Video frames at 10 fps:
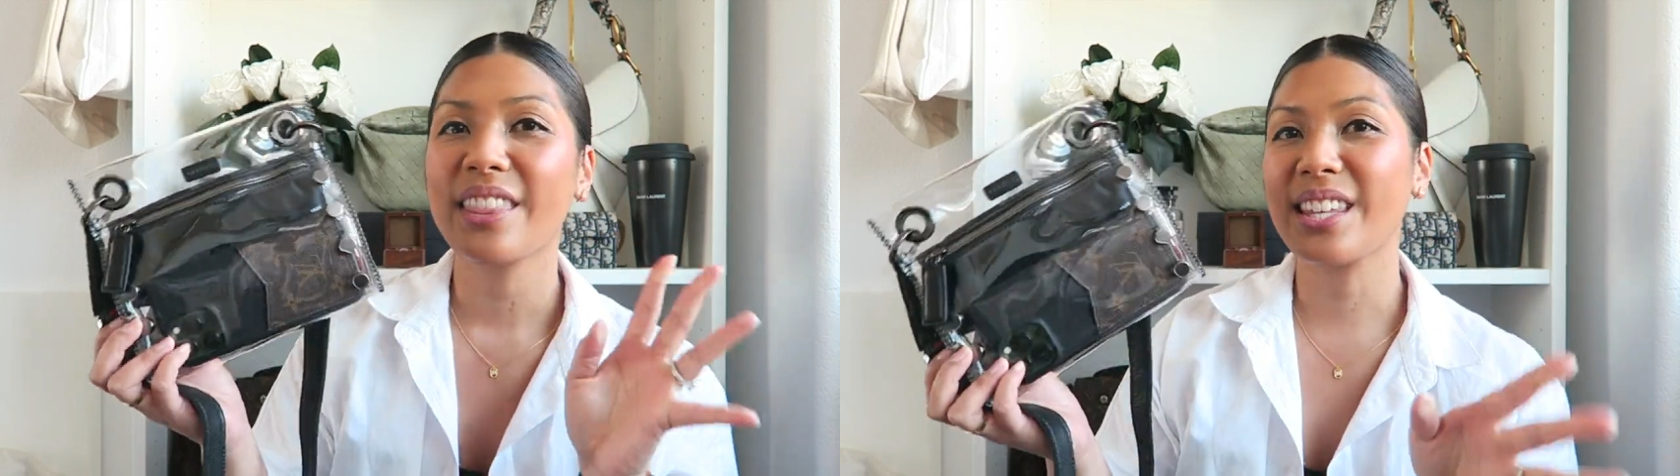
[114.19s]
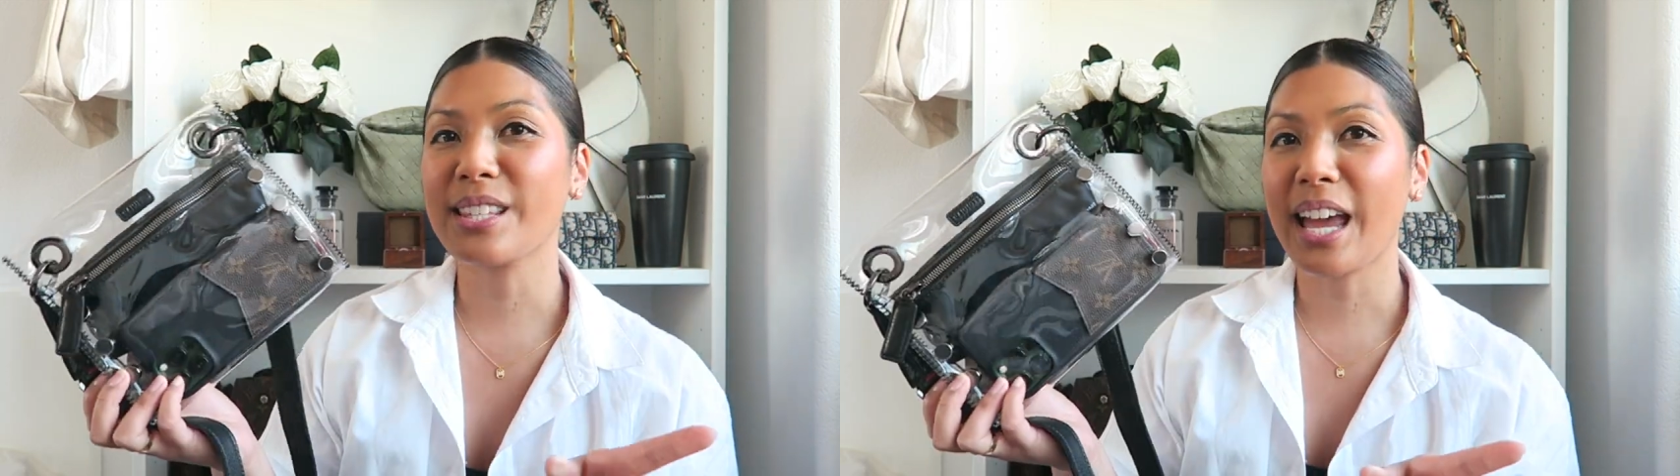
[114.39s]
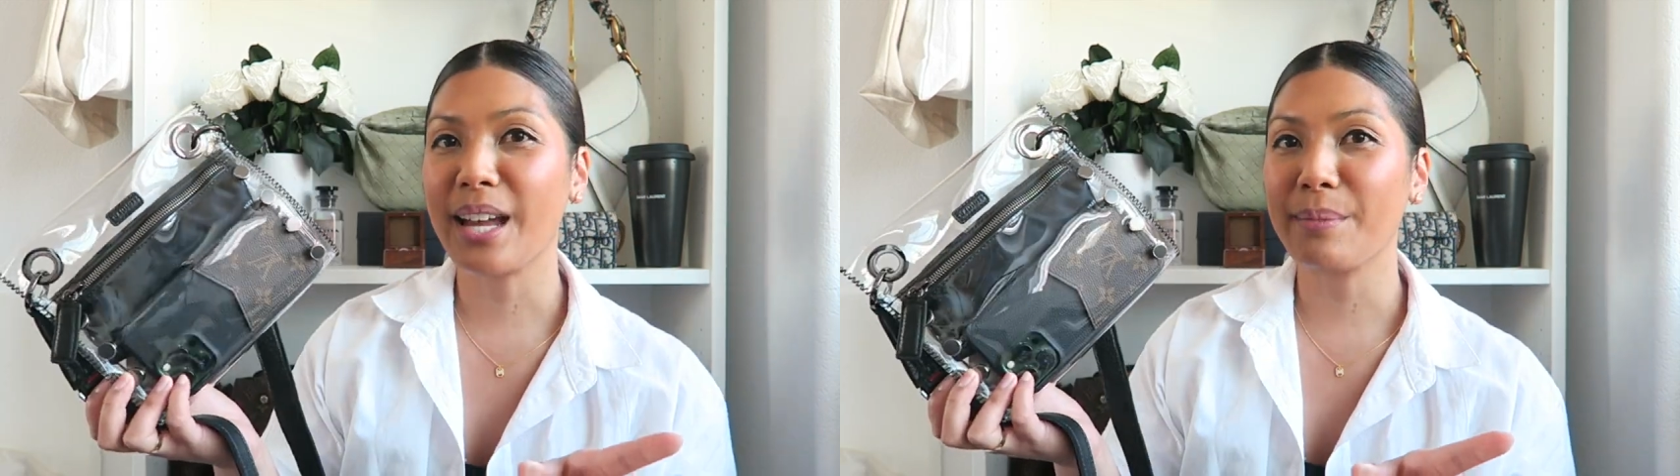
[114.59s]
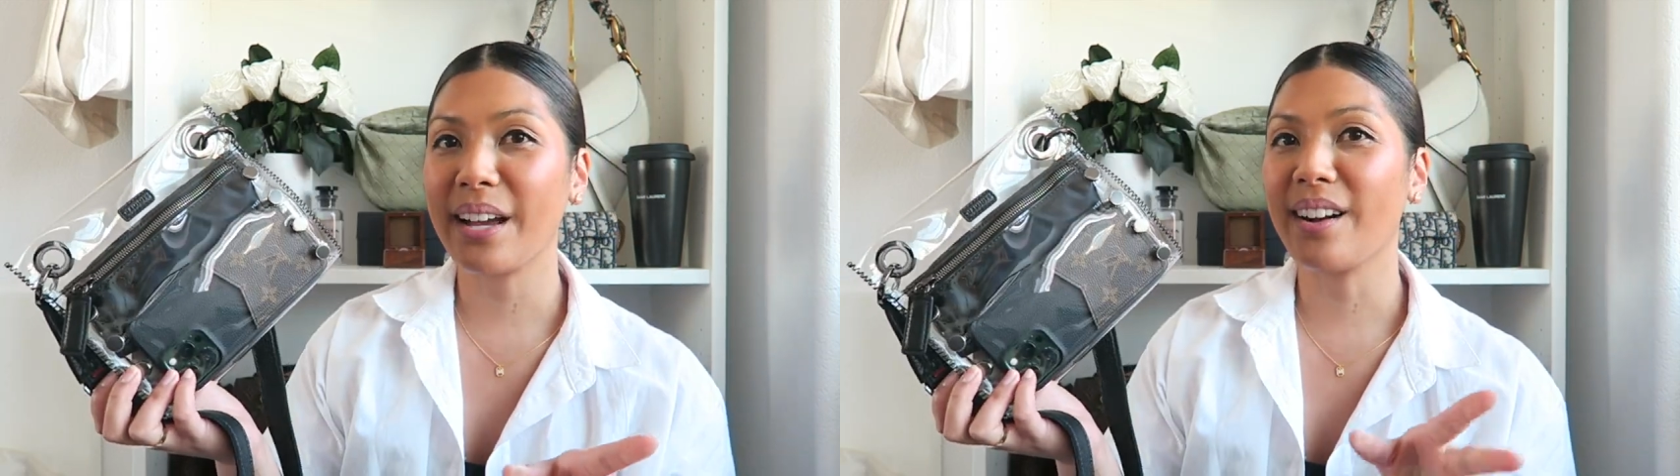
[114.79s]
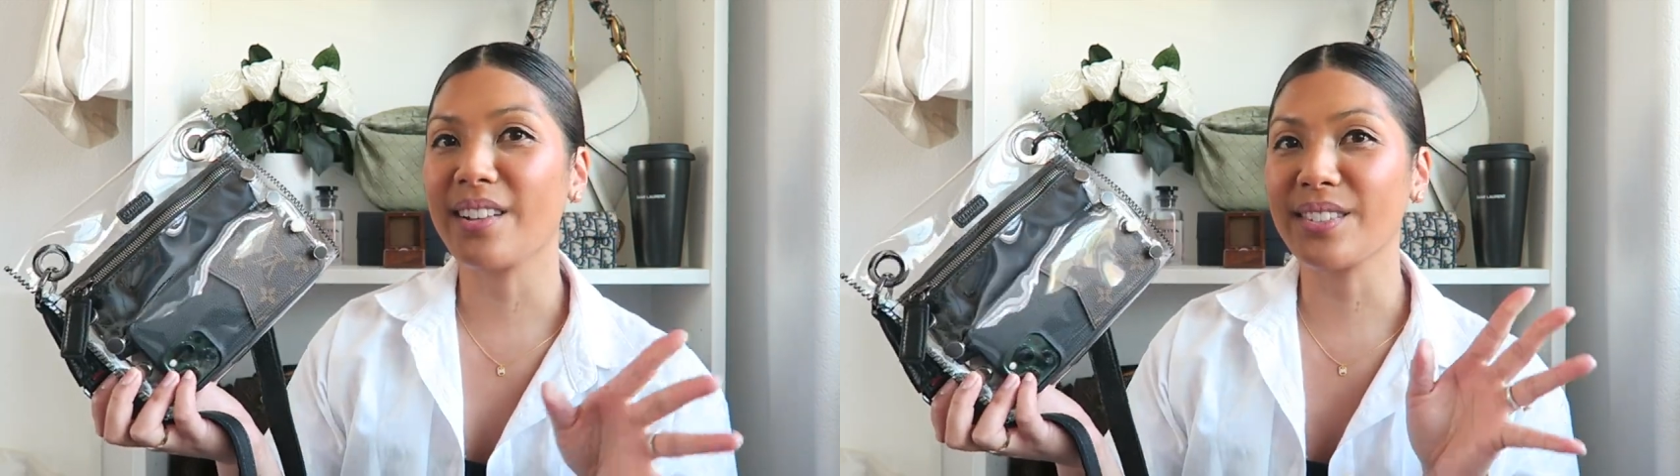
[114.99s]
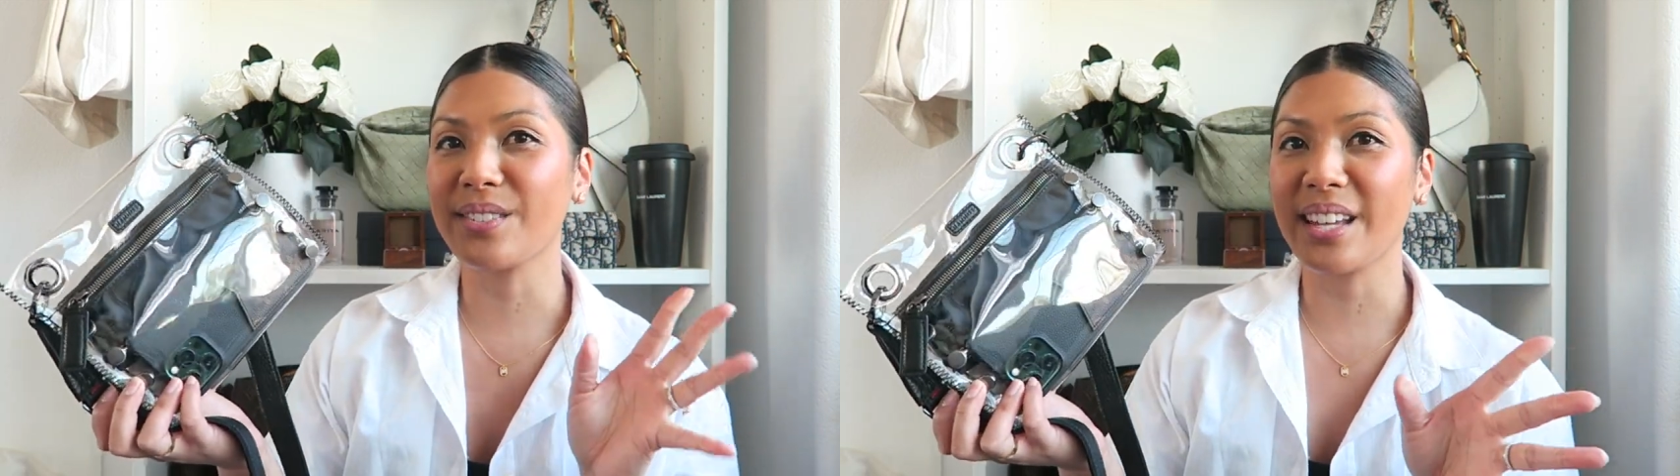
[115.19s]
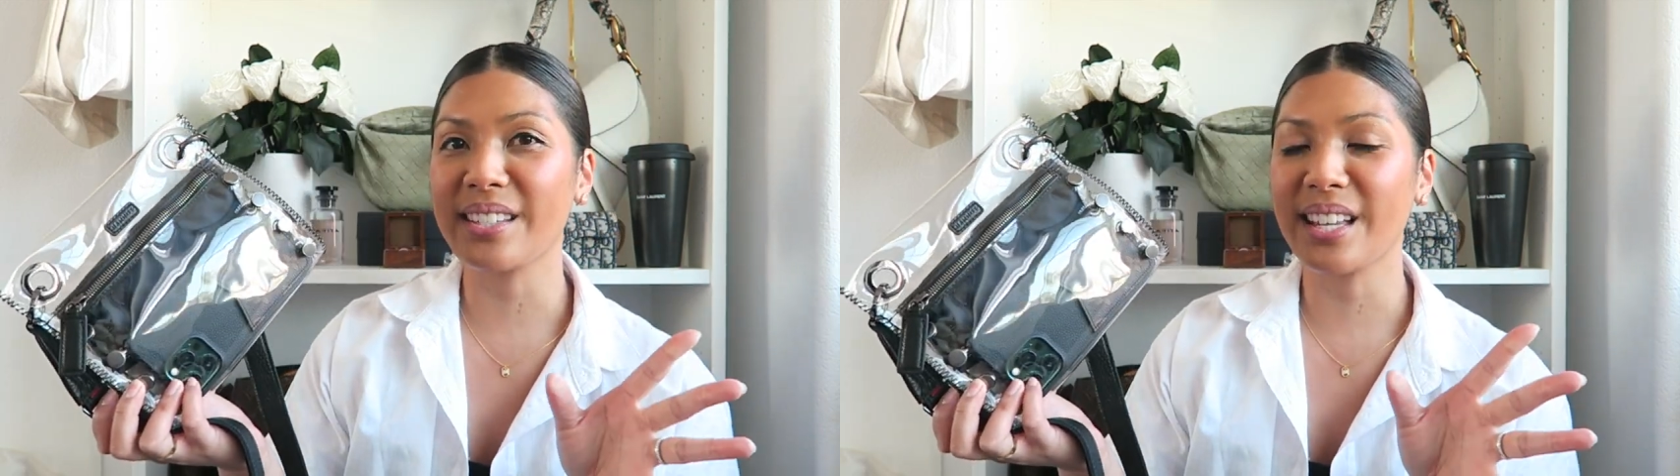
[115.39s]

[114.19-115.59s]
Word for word: this handbag also does